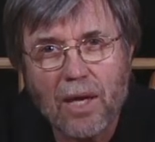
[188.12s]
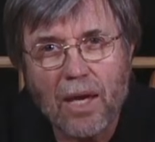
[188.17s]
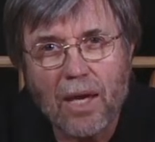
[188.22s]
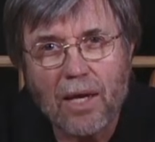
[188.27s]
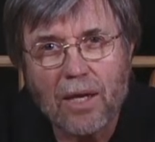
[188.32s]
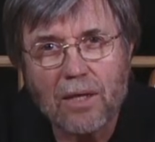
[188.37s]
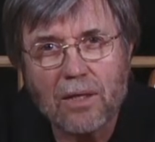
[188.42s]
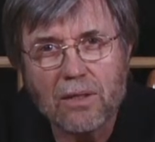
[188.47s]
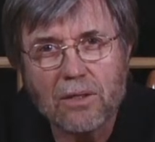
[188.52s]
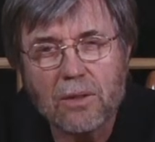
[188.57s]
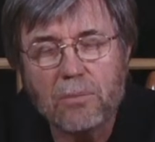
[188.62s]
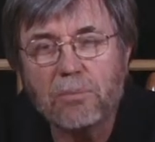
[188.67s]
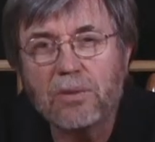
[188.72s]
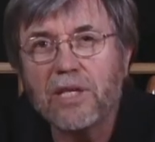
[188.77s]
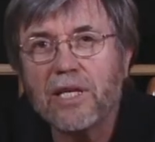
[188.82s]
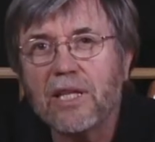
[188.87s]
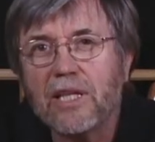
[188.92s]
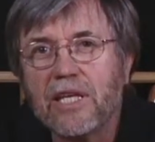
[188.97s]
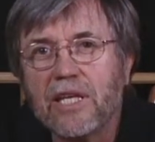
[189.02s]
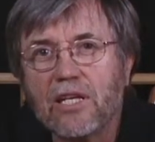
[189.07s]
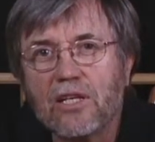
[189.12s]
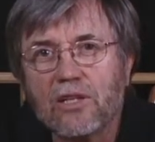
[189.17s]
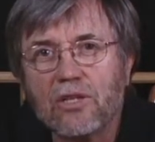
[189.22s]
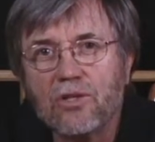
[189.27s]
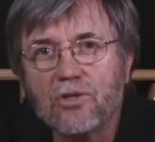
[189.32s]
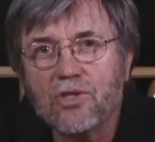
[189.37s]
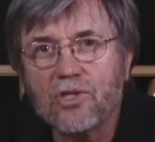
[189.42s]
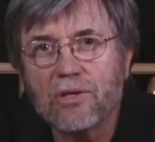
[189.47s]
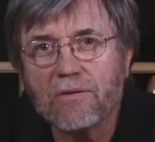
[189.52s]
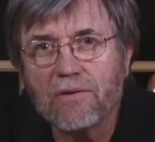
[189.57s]
and completely
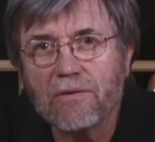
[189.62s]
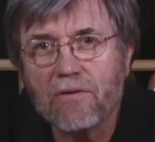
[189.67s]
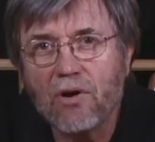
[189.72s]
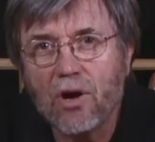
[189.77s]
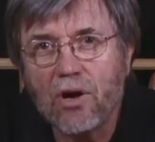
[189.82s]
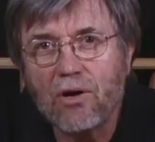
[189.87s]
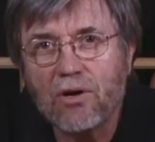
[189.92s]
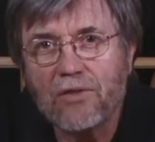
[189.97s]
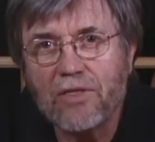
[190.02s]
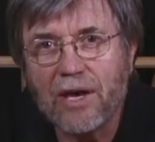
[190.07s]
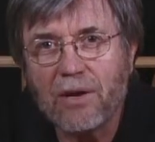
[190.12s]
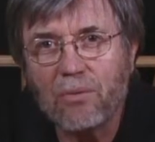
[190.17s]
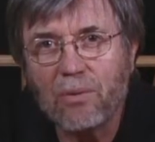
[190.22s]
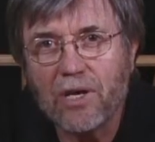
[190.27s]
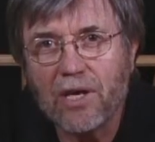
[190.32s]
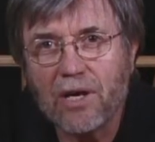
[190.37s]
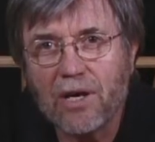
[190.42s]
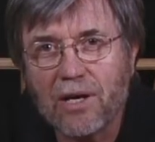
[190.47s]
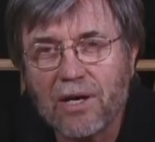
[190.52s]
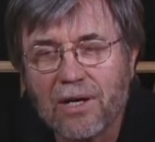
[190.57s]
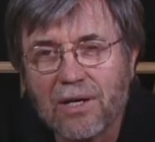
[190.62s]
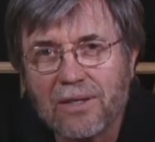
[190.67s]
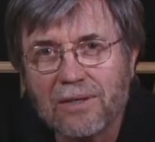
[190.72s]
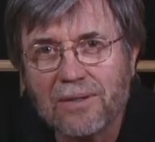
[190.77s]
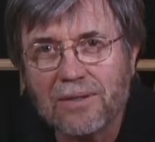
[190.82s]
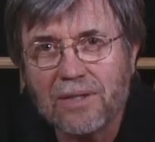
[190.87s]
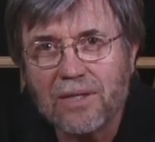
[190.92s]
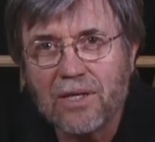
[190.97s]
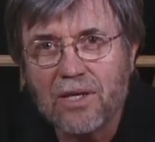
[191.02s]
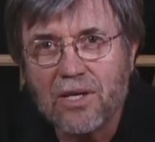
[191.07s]
inclusive of all that we are.
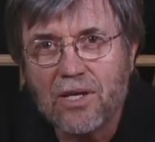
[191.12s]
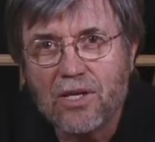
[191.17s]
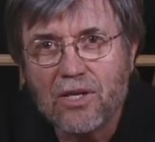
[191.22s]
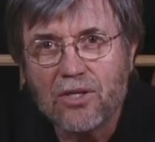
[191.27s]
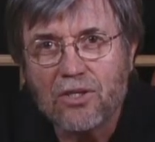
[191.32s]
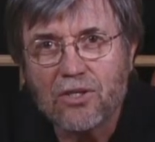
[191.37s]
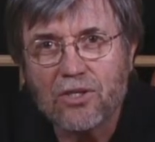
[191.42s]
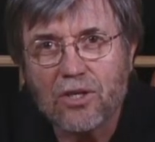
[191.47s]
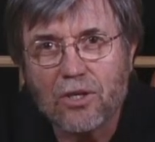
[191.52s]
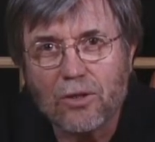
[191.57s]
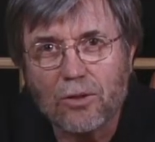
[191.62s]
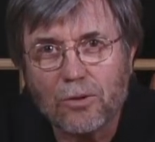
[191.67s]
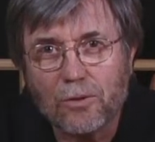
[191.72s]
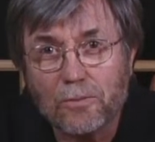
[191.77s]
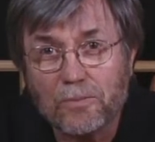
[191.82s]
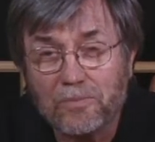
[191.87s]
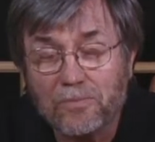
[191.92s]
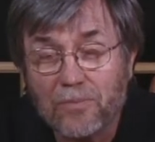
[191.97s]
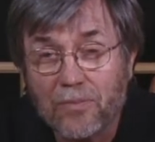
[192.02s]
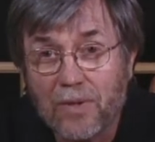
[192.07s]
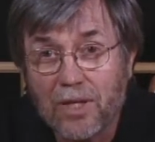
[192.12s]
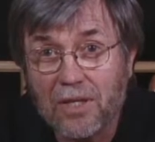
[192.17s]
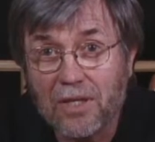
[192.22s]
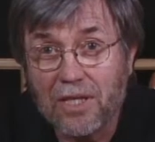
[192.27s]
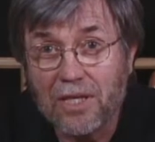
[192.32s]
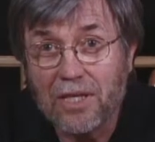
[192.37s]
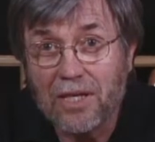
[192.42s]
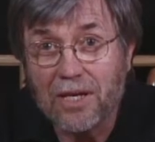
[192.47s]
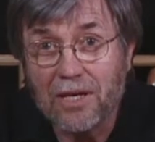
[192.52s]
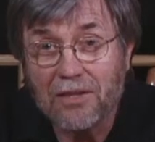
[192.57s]
So
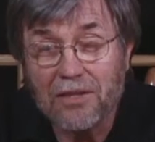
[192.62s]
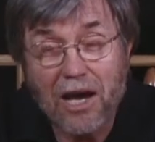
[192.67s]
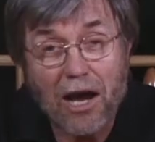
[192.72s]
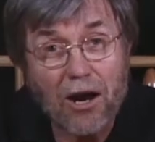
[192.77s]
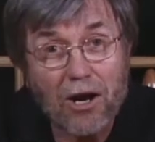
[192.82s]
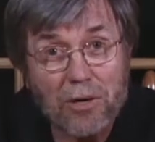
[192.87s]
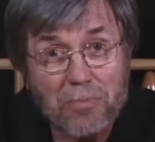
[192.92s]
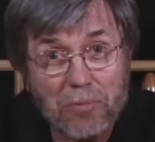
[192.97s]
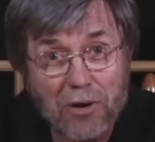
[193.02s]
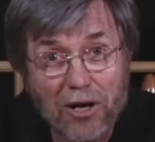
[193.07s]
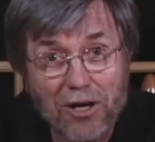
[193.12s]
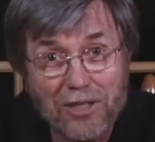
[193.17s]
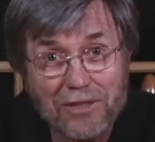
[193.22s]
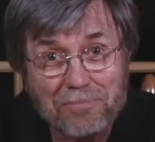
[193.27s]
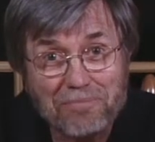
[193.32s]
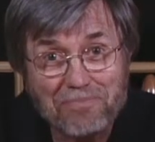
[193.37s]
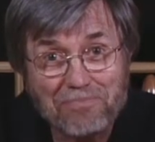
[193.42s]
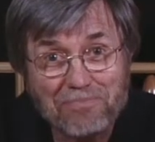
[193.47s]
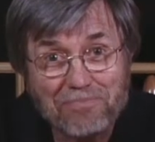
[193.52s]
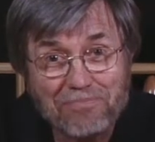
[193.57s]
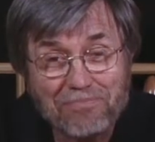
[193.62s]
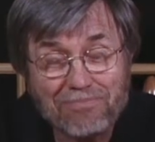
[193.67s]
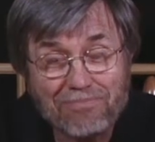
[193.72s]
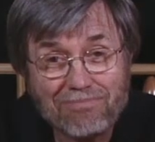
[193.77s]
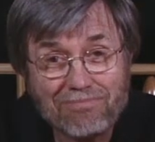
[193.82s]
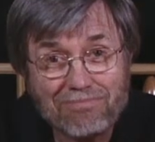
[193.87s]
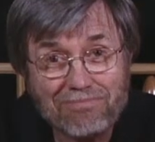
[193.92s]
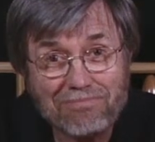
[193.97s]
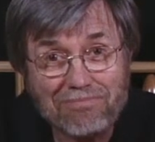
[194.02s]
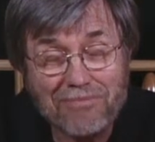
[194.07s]
the hard part
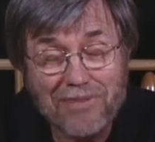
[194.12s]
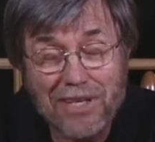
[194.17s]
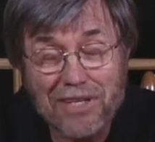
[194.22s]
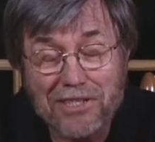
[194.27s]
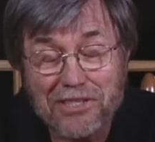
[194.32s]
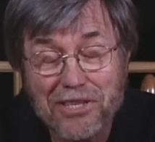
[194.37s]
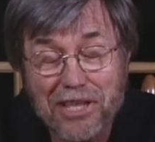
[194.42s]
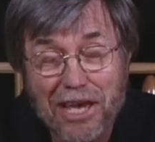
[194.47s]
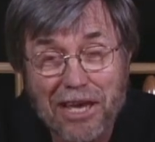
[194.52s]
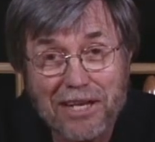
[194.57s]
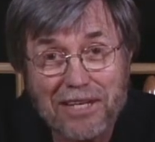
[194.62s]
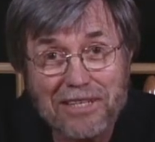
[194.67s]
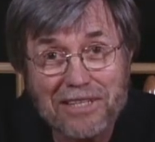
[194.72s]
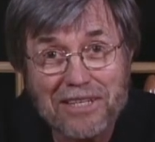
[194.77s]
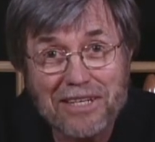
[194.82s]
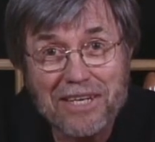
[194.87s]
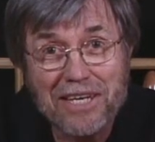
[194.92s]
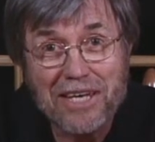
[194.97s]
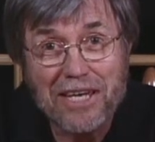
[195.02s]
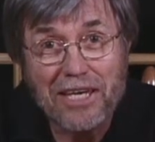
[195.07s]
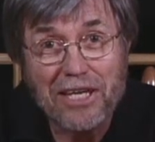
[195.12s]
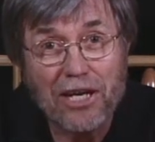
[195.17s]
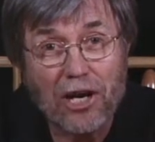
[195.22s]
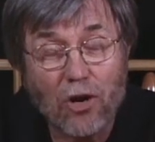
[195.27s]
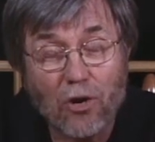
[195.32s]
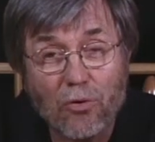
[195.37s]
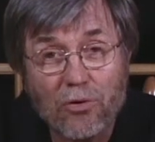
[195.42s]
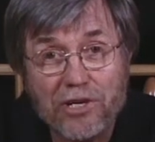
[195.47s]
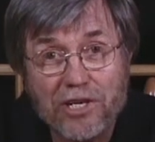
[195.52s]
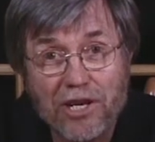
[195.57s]
is that in
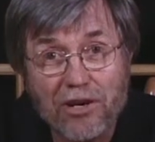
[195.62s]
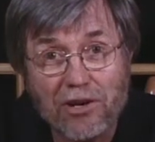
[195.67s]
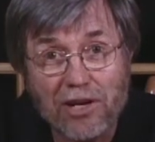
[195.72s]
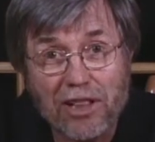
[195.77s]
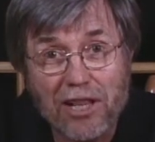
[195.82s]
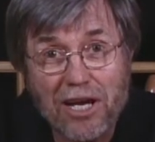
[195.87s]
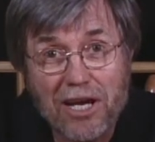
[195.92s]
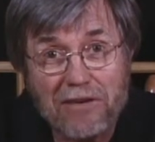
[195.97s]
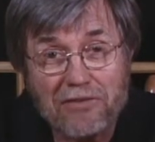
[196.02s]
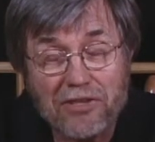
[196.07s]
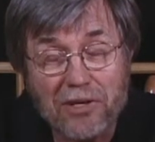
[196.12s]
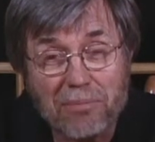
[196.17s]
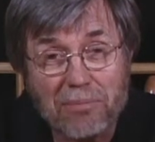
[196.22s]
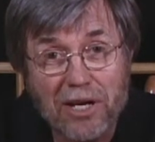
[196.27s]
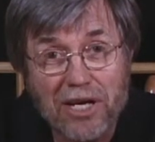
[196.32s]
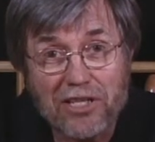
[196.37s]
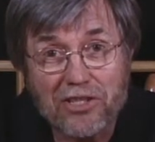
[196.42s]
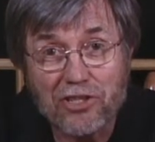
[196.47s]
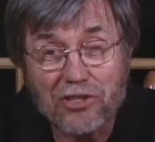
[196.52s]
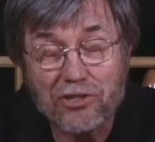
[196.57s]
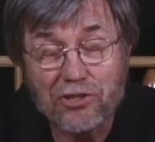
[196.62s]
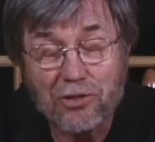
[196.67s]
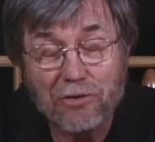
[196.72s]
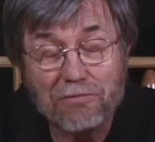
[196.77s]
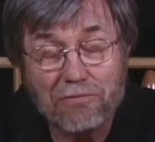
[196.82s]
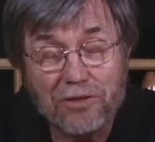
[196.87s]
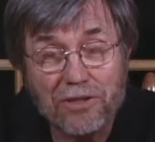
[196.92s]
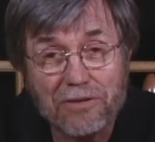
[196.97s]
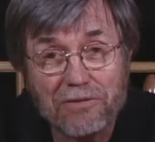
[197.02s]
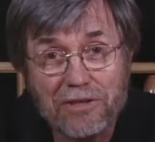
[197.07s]
our ordinary lives, our minds are so
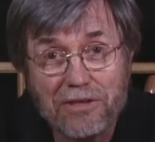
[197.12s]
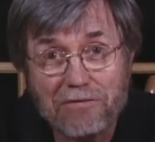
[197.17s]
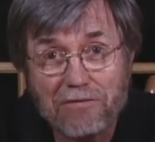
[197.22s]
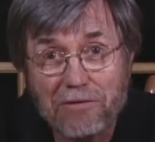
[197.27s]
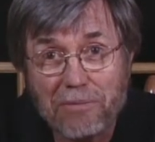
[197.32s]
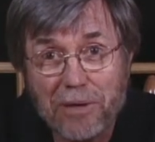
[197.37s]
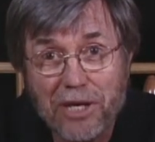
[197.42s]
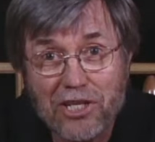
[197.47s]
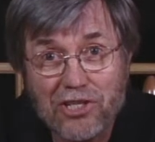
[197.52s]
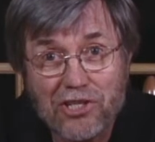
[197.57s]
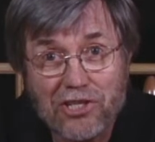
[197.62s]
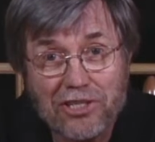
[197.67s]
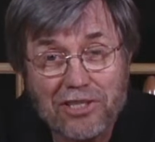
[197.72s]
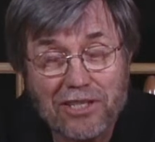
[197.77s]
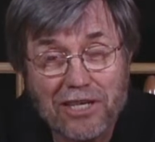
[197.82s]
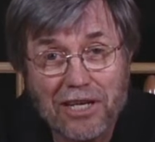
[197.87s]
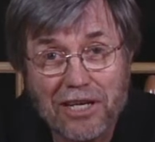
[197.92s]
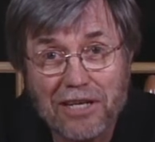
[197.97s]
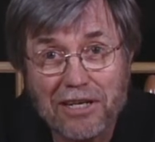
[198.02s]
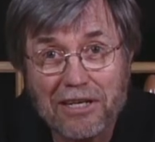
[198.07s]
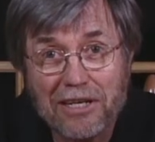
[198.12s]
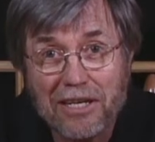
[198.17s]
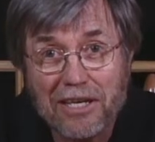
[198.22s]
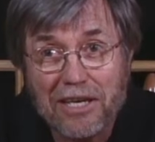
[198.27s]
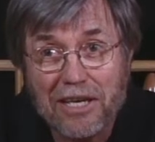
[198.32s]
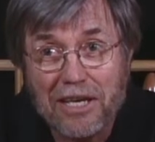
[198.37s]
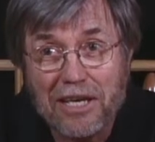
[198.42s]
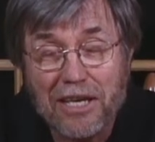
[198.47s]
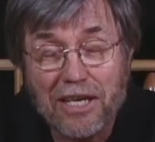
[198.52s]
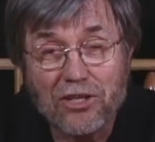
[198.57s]
full of information and
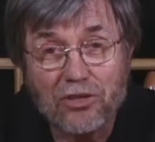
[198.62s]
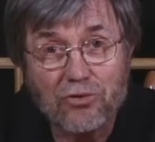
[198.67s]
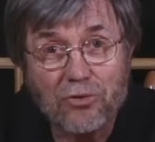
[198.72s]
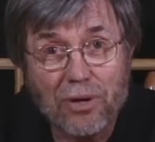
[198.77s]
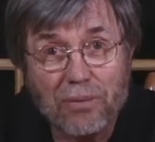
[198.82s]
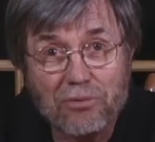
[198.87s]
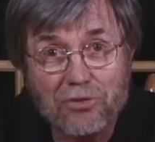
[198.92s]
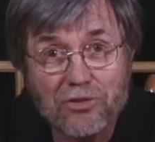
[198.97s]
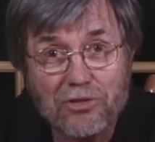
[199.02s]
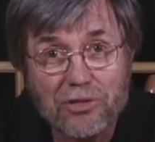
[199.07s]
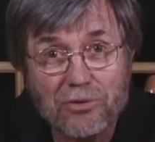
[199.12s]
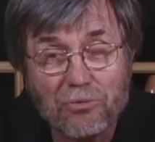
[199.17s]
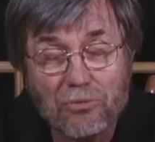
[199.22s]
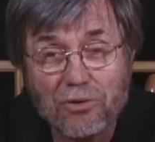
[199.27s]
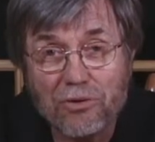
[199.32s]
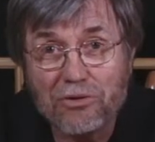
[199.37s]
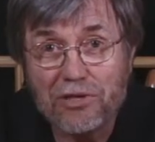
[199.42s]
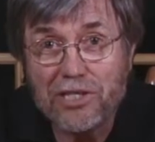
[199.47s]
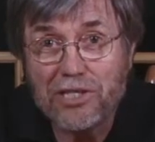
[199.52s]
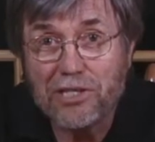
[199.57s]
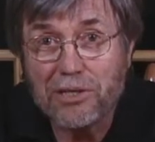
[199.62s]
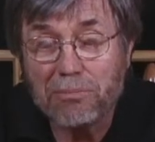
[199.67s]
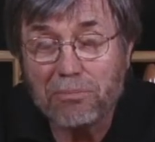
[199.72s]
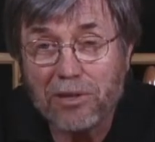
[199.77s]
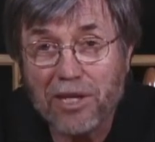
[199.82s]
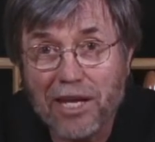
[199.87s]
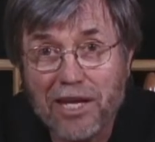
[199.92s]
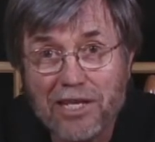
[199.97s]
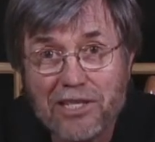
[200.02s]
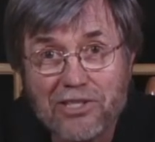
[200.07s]
troubles and worries and
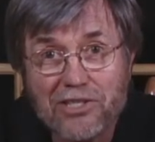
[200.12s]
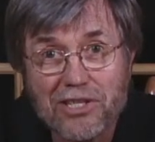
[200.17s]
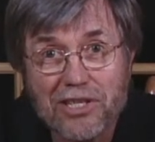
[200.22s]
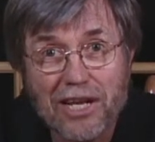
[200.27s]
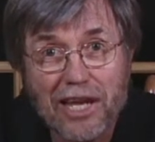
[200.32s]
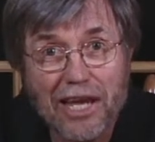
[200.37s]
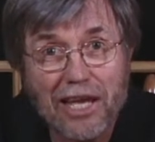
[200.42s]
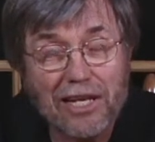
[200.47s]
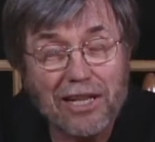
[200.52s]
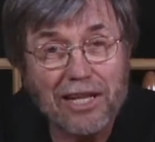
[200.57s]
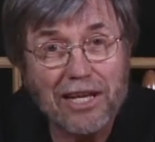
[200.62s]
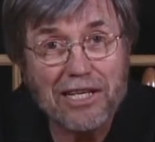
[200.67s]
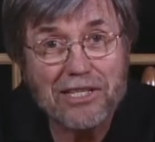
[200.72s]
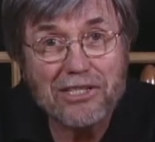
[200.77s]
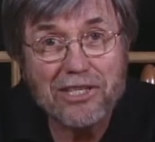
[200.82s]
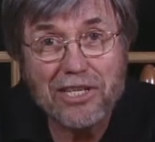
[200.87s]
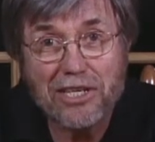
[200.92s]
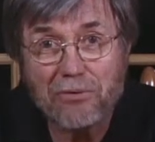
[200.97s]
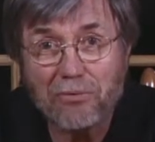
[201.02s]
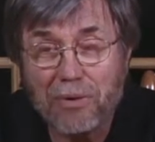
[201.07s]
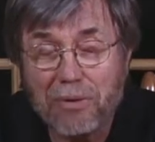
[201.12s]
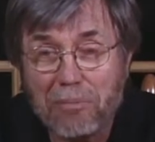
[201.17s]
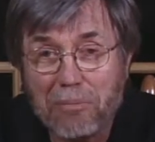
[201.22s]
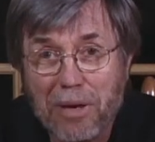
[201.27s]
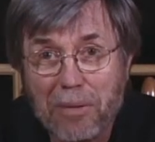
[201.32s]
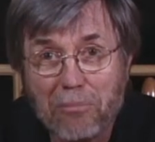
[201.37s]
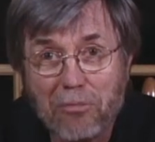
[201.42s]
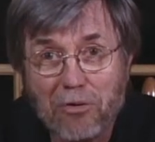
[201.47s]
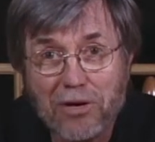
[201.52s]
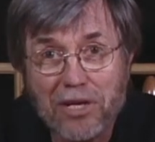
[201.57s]
plans and analyzing and
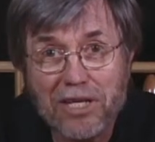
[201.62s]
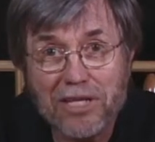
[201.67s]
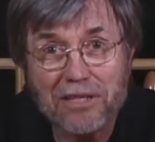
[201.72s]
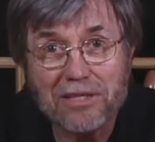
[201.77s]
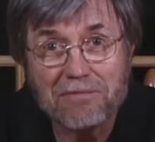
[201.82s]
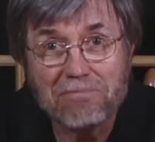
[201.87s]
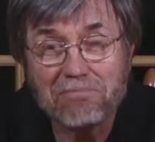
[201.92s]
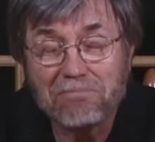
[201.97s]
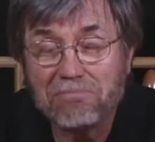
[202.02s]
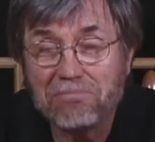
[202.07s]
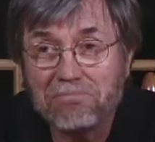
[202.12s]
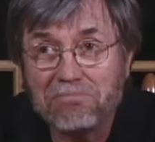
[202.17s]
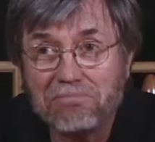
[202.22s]
remembering and